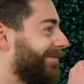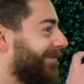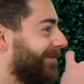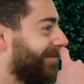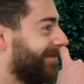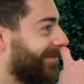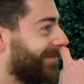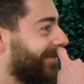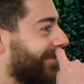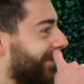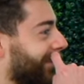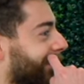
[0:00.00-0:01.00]

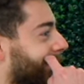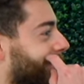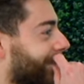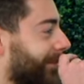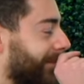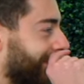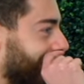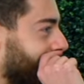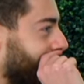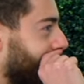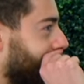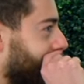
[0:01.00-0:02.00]

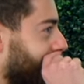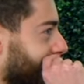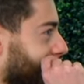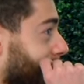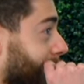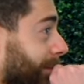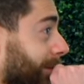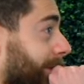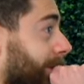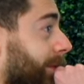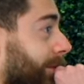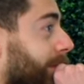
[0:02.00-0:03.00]

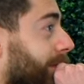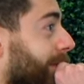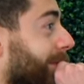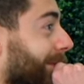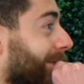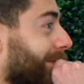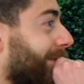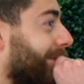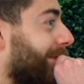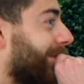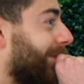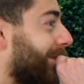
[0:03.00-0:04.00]

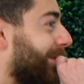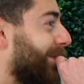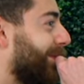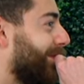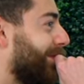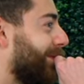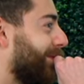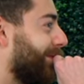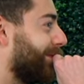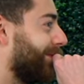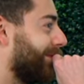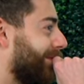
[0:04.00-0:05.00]

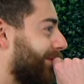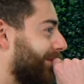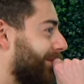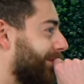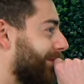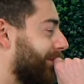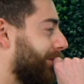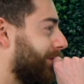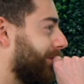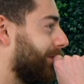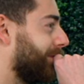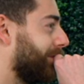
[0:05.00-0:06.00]

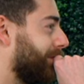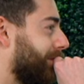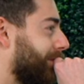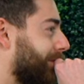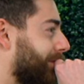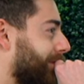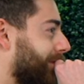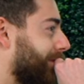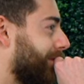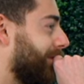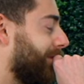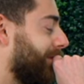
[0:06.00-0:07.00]

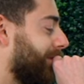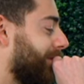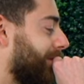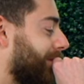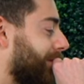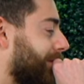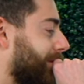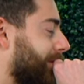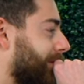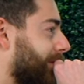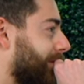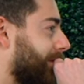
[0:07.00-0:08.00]
[no speech]